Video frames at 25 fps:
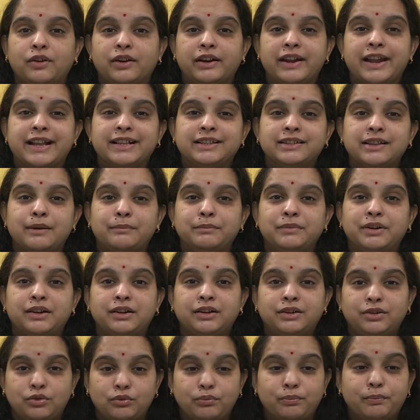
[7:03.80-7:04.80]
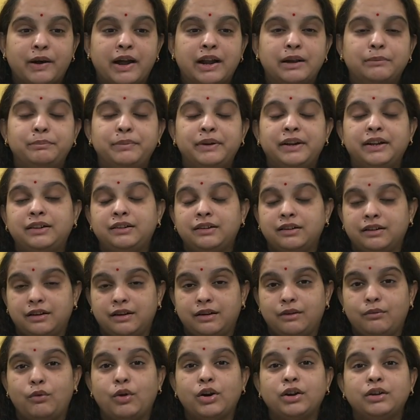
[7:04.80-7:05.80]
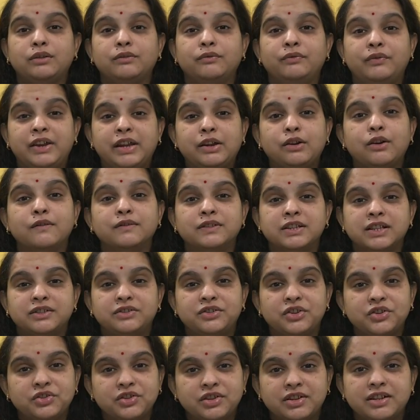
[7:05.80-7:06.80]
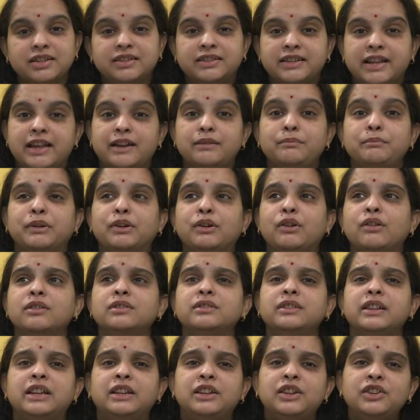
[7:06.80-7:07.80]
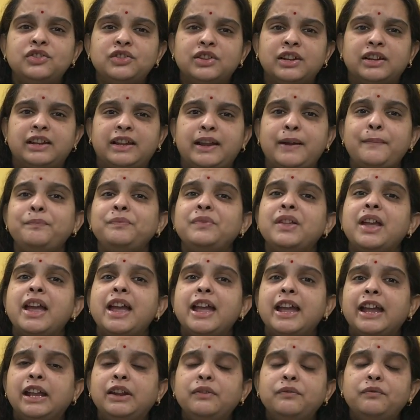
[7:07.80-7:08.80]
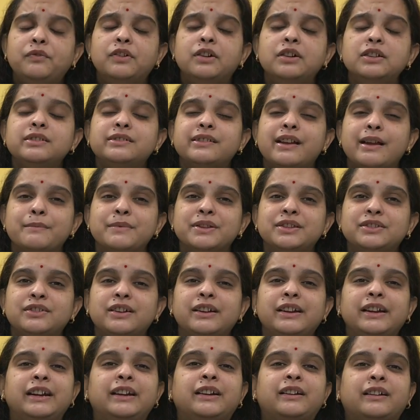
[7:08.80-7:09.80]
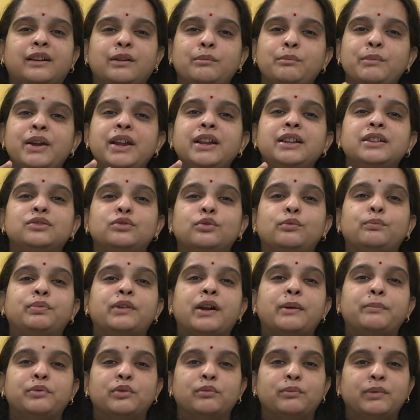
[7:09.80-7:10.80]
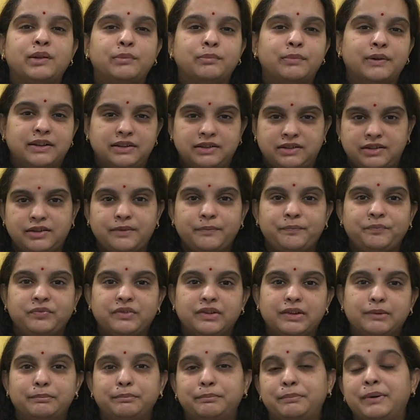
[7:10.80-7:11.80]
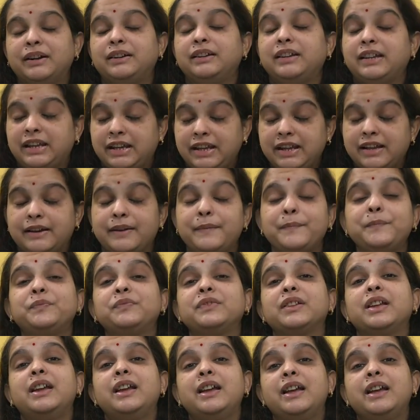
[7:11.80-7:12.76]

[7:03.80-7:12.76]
for an examiner to palpate what week of gestation is there, because initially in first trimester it remained suprapubic bulge, but here